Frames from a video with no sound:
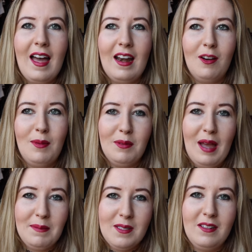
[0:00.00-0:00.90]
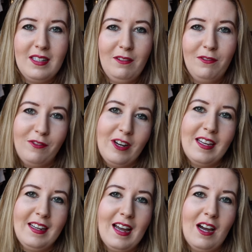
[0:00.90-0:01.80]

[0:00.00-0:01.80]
and I remember absolutely freaking